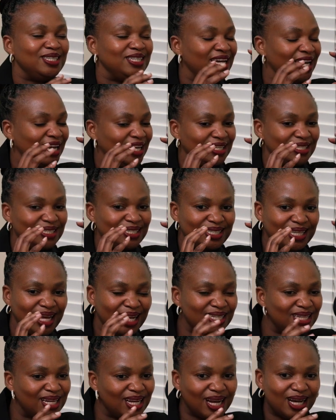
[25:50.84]
He had
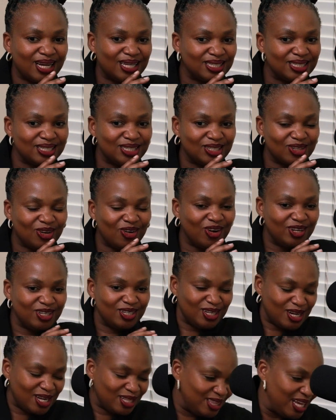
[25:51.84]
sunglasses on.
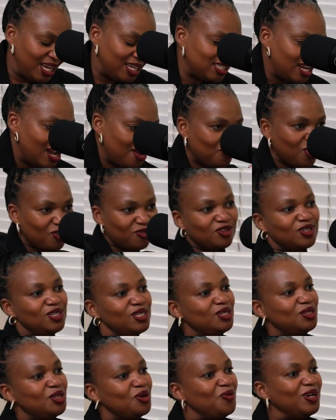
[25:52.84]
And at that time,
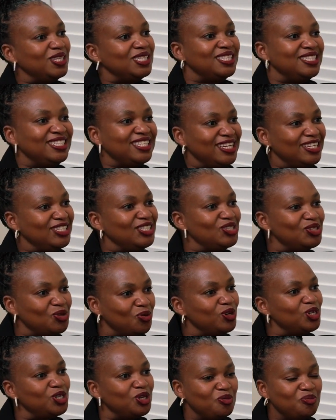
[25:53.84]
obviously, there wasn't any
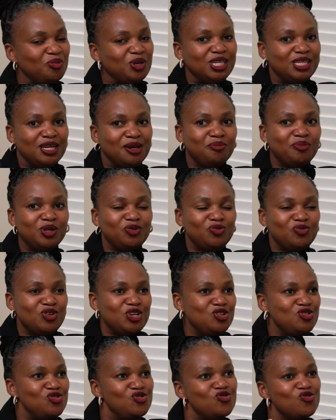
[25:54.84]
social media, but
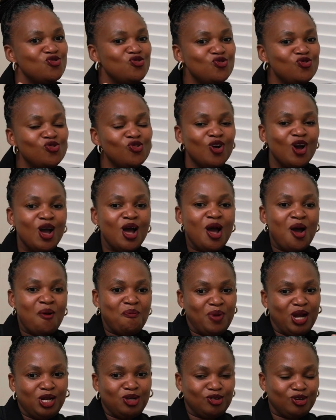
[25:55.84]
we knew
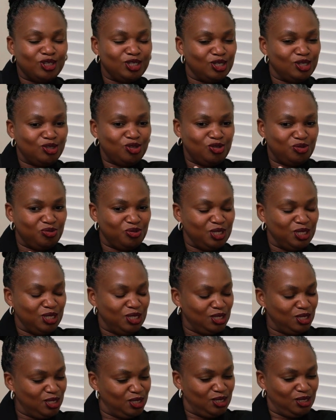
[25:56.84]
Mendoza to be
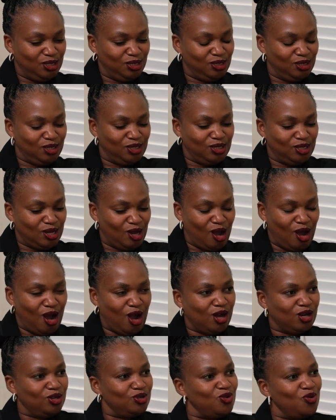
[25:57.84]
this
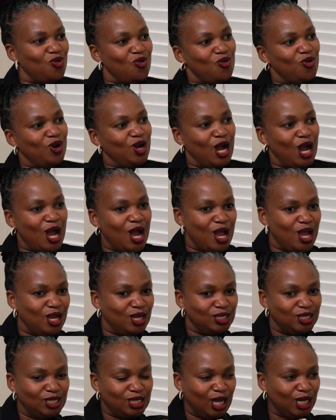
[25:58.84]
hardcore guy,
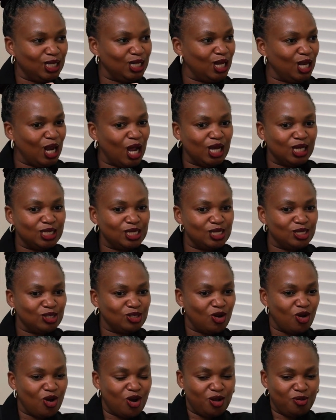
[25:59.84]

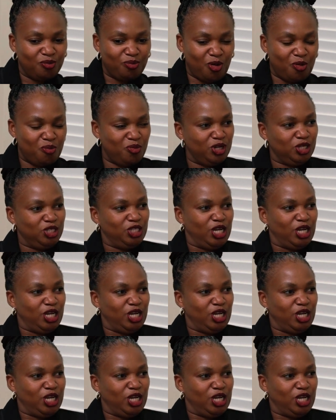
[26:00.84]
sunglasses on, bomber